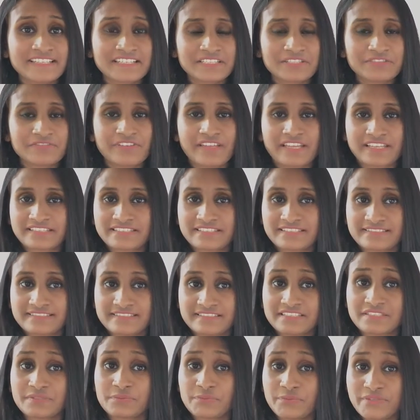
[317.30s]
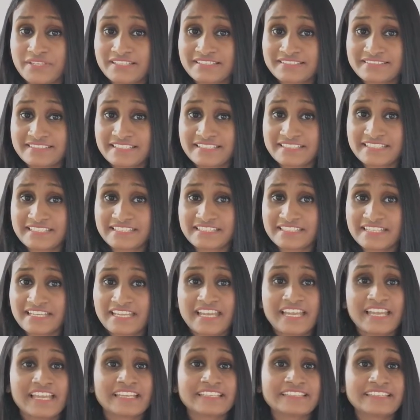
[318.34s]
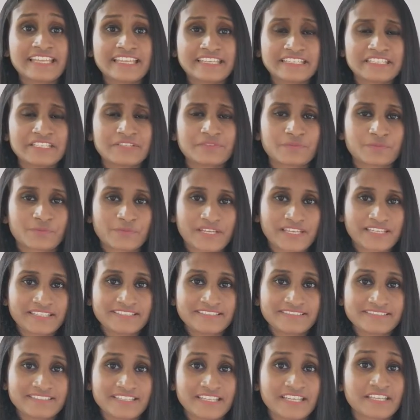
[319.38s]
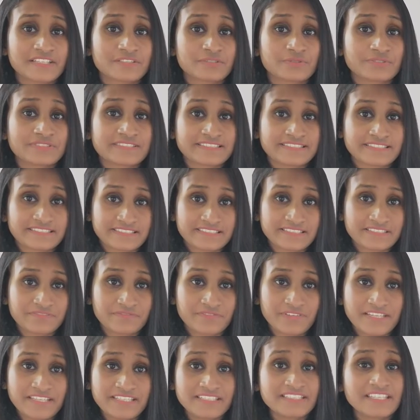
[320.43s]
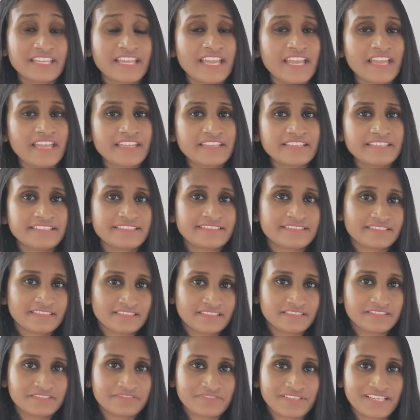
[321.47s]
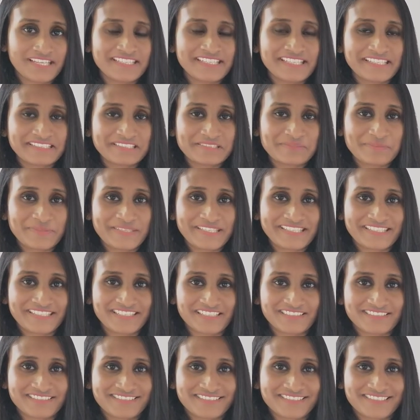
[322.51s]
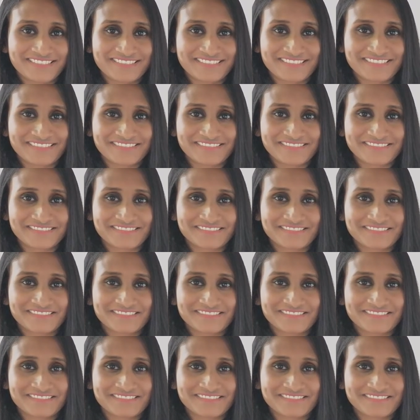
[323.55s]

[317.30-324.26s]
These are the factors in the work setting that give rise to satisfying and dissatisfying experience.